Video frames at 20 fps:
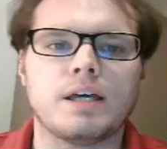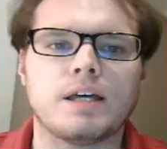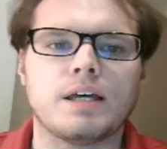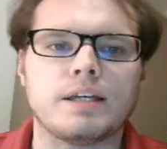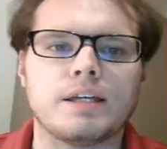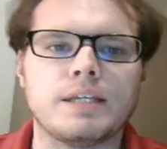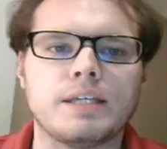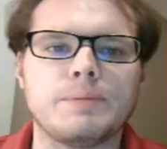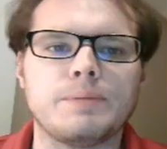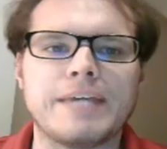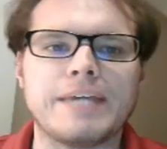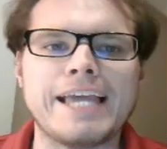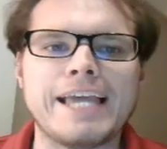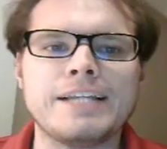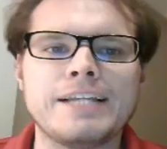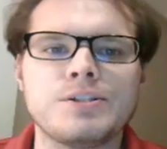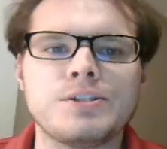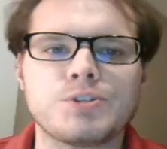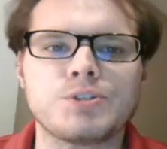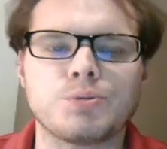He
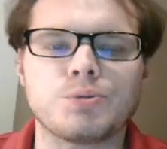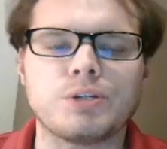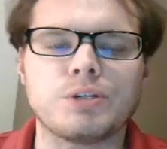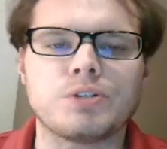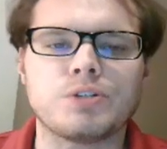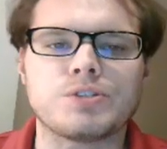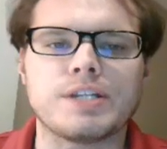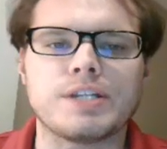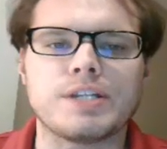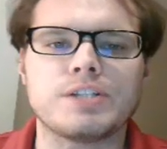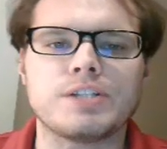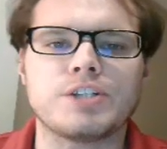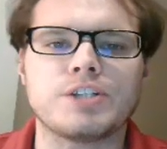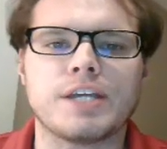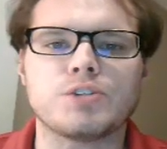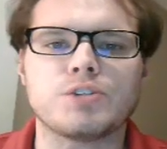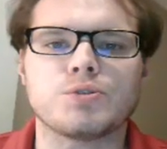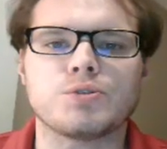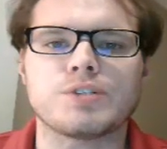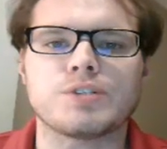began his career as an
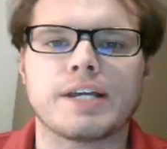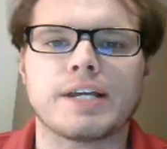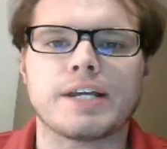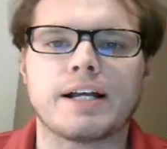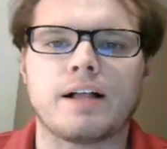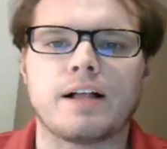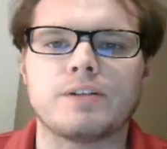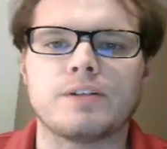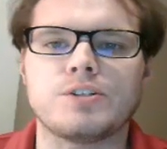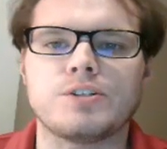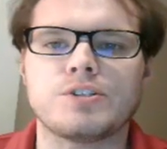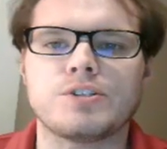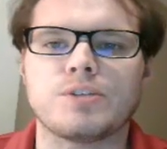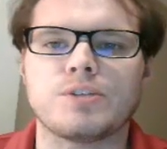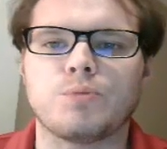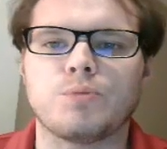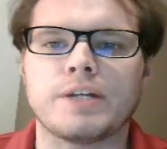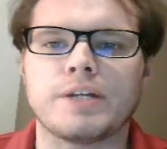educational psychologist